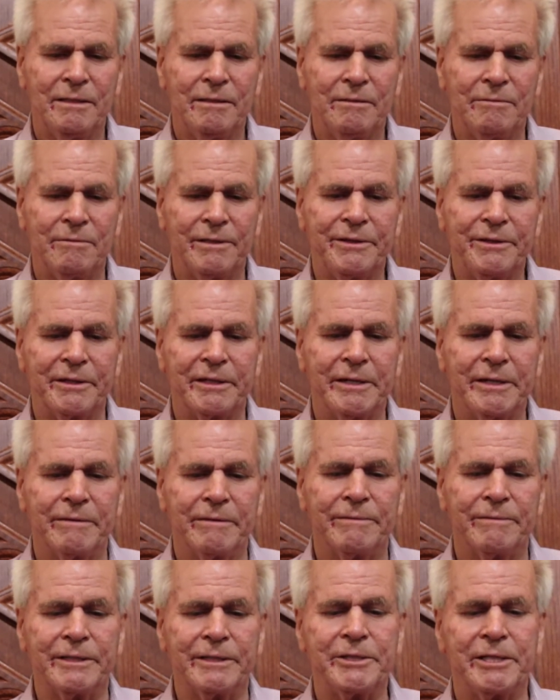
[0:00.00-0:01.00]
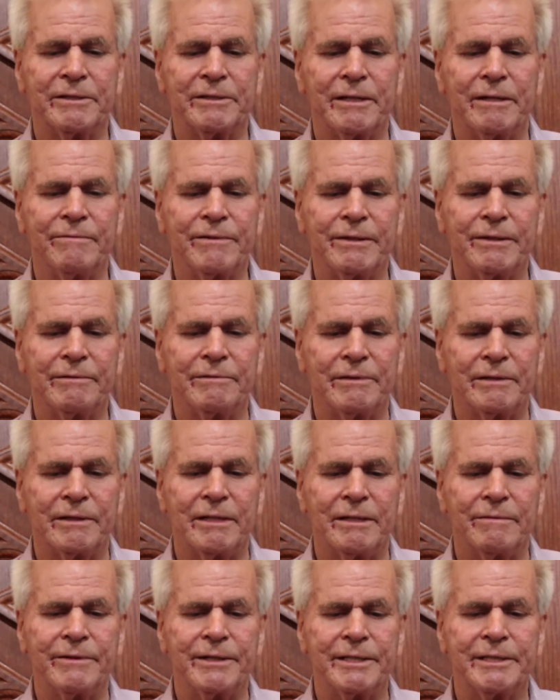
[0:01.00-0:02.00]
with the curvature of the
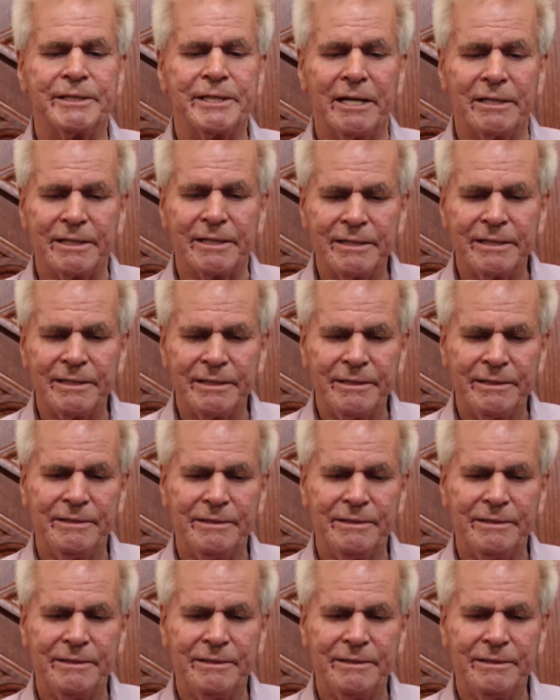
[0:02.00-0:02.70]
tongue,